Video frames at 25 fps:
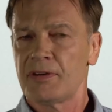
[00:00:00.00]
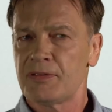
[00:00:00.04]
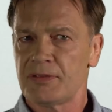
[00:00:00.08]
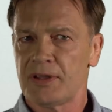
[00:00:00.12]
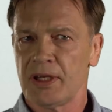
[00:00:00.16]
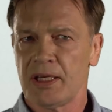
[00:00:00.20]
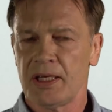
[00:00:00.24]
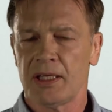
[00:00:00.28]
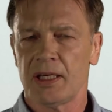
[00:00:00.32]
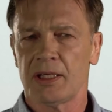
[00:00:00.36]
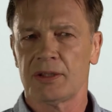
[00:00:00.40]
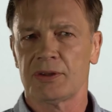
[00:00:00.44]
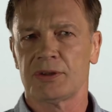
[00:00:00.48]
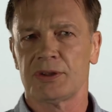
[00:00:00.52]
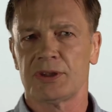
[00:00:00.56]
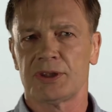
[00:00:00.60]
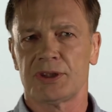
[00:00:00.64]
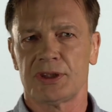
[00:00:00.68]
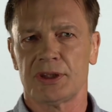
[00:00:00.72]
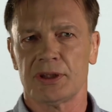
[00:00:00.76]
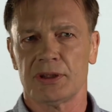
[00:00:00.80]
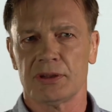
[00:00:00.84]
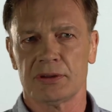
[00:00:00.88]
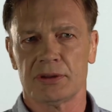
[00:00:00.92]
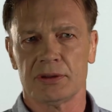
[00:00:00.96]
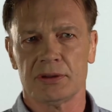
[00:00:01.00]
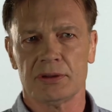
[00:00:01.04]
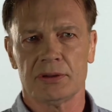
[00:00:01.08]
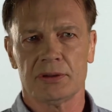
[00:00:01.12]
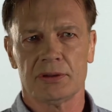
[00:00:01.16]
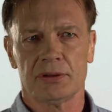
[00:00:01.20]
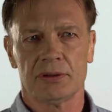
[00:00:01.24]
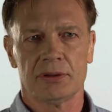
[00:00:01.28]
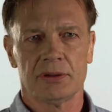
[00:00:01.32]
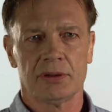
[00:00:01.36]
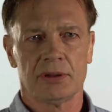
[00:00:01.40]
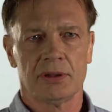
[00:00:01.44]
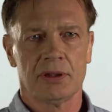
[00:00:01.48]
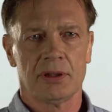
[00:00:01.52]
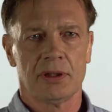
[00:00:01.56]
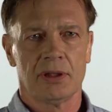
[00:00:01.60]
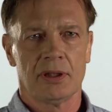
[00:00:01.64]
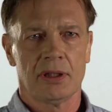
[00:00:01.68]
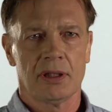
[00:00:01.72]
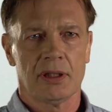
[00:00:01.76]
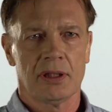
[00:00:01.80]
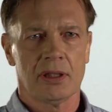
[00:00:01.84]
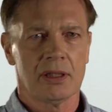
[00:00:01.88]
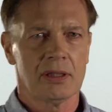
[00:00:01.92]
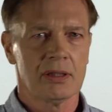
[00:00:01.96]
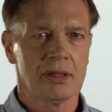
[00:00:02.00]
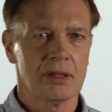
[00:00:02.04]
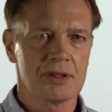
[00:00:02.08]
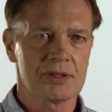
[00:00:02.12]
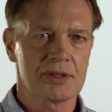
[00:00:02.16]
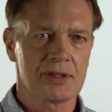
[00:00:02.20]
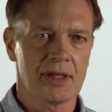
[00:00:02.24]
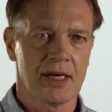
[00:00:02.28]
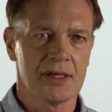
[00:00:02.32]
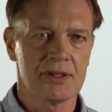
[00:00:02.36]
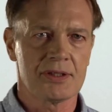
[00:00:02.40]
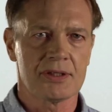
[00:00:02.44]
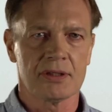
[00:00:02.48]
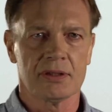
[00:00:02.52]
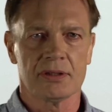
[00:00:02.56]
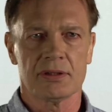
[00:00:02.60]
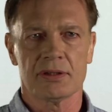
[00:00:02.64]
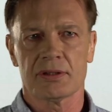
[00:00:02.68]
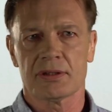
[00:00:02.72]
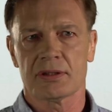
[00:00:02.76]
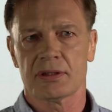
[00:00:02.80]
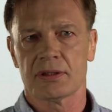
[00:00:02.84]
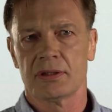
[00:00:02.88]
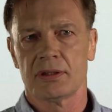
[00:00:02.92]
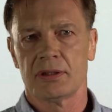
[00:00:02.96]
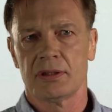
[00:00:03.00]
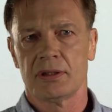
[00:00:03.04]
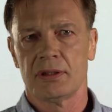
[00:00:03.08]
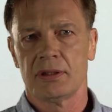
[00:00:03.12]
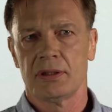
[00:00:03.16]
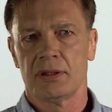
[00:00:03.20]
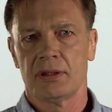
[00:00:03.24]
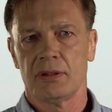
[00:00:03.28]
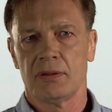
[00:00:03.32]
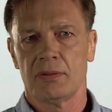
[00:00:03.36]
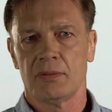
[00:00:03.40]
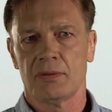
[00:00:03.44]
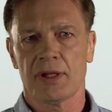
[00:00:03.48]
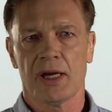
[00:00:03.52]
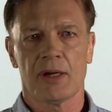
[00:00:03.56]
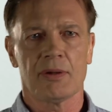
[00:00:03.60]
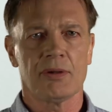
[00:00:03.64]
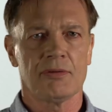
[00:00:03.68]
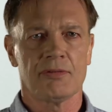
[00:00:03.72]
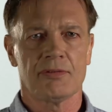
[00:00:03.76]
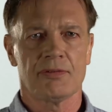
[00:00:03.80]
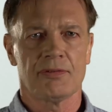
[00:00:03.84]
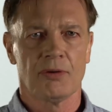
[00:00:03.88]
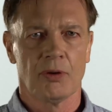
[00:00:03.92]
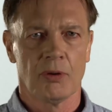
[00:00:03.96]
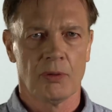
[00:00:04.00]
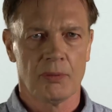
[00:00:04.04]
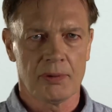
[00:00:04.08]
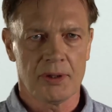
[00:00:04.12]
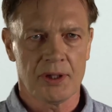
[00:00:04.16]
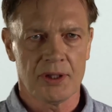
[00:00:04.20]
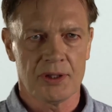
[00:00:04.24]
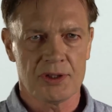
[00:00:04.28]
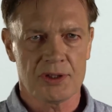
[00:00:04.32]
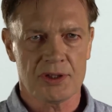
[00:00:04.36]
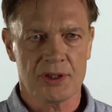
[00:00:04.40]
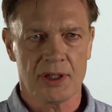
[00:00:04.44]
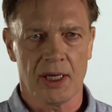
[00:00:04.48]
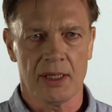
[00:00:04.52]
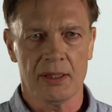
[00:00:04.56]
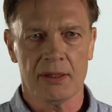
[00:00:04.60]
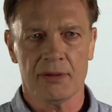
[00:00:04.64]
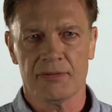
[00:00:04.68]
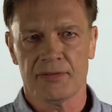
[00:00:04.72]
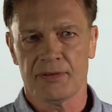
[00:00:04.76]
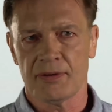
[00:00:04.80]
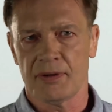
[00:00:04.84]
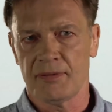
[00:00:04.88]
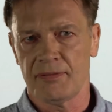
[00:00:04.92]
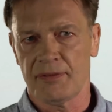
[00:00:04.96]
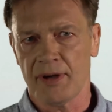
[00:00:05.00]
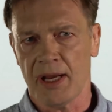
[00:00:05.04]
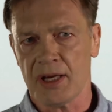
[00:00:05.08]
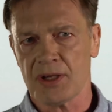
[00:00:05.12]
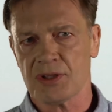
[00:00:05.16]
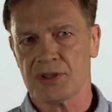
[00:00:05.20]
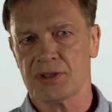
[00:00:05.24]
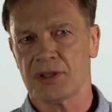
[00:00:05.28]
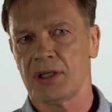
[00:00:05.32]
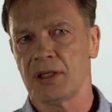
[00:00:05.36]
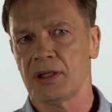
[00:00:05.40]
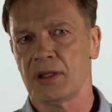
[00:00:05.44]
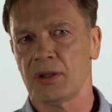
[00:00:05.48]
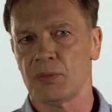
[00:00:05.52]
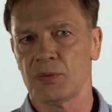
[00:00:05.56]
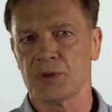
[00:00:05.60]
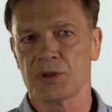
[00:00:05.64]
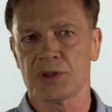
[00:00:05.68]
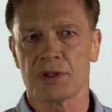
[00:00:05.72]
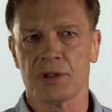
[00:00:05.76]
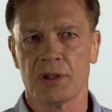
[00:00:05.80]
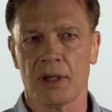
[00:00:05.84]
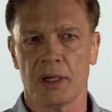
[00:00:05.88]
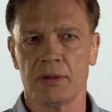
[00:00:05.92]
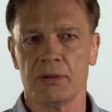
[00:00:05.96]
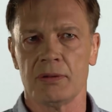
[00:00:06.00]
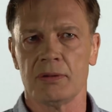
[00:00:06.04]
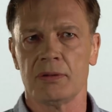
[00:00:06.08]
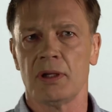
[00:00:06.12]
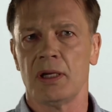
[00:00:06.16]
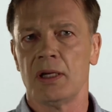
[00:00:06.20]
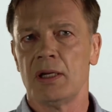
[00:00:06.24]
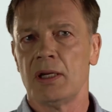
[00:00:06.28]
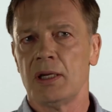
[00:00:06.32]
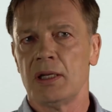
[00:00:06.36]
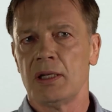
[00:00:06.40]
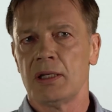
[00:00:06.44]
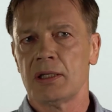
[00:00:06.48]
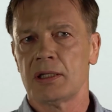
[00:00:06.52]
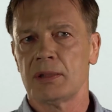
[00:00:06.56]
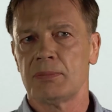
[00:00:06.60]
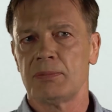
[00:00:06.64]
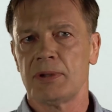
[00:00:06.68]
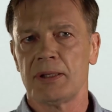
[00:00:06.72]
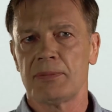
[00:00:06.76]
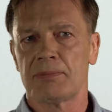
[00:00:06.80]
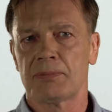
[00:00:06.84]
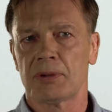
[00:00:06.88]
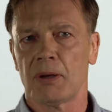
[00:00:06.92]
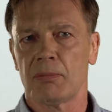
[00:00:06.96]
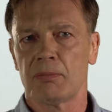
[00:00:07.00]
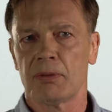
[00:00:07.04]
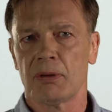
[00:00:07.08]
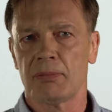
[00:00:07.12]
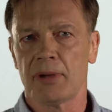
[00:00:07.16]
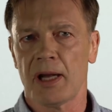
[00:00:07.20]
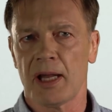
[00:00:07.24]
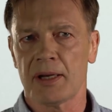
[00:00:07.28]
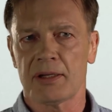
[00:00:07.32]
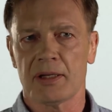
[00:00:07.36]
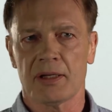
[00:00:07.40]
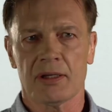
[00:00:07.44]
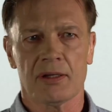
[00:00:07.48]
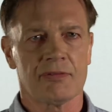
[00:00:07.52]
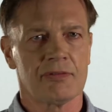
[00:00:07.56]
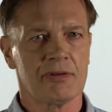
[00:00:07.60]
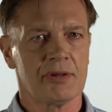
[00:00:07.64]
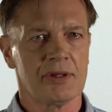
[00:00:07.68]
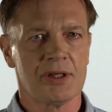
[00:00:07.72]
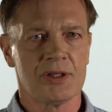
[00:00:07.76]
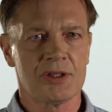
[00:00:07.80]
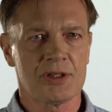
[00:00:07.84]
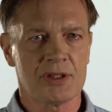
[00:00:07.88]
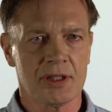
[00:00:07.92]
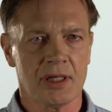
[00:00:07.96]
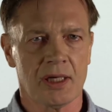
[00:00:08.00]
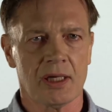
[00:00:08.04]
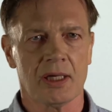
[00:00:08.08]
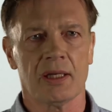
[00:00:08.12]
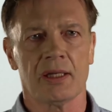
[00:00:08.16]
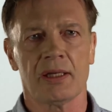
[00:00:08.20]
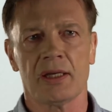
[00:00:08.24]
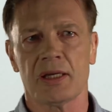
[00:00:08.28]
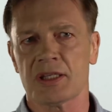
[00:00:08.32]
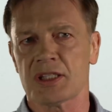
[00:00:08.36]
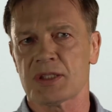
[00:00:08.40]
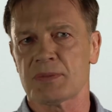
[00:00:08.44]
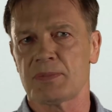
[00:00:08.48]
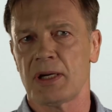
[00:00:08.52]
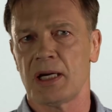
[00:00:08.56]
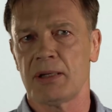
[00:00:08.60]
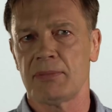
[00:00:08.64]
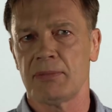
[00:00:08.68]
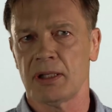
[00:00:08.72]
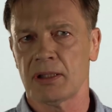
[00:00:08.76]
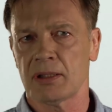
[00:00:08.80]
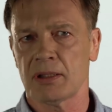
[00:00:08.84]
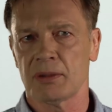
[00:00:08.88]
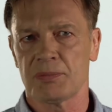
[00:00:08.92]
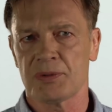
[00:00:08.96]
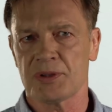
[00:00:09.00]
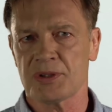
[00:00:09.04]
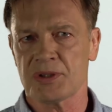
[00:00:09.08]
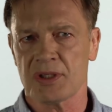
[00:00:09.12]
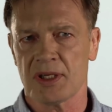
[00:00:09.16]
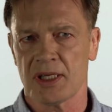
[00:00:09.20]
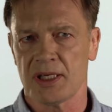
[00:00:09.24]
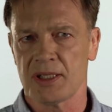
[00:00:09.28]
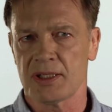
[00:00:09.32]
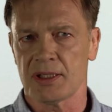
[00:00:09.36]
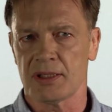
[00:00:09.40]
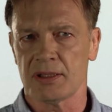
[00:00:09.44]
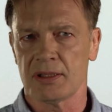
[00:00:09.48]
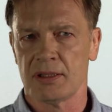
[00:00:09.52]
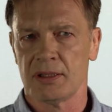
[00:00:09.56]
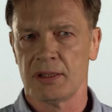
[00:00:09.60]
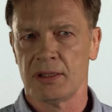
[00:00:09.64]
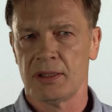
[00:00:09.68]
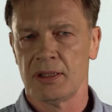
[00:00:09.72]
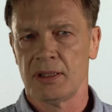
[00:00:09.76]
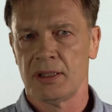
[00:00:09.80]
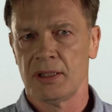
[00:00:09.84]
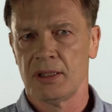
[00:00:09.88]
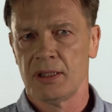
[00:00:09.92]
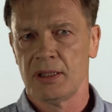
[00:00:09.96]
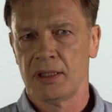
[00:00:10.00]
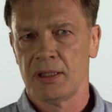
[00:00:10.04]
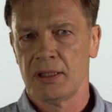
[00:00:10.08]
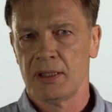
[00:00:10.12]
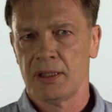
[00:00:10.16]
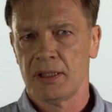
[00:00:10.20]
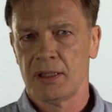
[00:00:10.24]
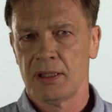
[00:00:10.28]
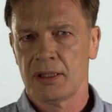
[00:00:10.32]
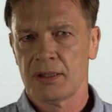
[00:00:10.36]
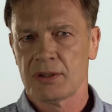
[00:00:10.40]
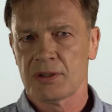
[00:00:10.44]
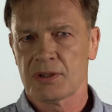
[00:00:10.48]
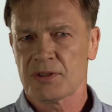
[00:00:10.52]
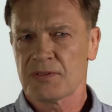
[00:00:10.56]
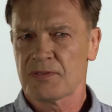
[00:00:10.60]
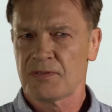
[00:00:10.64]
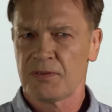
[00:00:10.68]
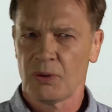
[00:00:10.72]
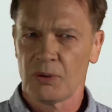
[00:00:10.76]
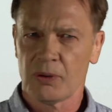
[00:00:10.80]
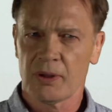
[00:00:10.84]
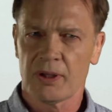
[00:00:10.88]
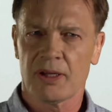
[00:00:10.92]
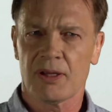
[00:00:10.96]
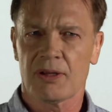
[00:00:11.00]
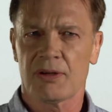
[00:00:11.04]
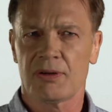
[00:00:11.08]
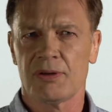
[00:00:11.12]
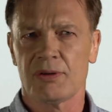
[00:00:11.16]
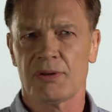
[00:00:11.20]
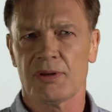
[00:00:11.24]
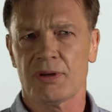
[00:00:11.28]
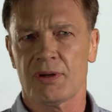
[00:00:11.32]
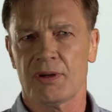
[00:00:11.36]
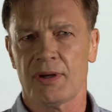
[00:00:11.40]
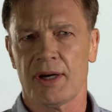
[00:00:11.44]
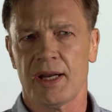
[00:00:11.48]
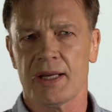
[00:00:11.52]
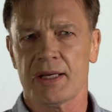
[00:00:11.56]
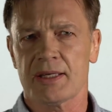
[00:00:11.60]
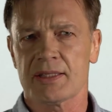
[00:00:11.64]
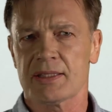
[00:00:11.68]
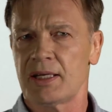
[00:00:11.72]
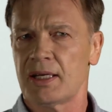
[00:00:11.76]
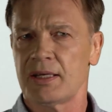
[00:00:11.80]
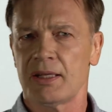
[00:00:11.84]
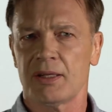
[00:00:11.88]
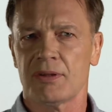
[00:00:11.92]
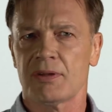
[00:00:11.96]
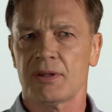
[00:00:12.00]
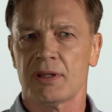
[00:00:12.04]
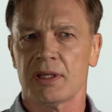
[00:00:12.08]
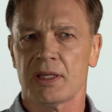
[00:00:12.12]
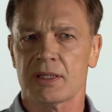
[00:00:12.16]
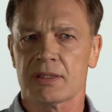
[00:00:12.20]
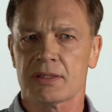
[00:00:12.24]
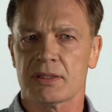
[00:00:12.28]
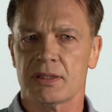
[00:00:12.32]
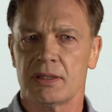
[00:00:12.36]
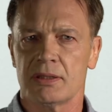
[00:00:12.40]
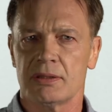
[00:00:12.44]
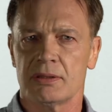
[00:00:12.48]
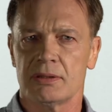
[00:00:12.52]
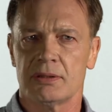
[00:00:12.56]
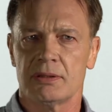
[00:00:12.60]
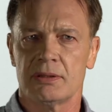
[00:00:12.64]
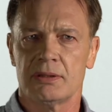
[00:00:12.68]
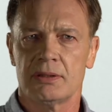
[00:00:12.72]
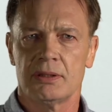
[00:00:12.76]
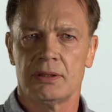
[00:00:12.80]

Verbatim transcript: 1,500 children in Los Angeles without informed consent for a vaccine that was known to be problematic for an entirely experimental procedure just falling through the cracks? I don't think so.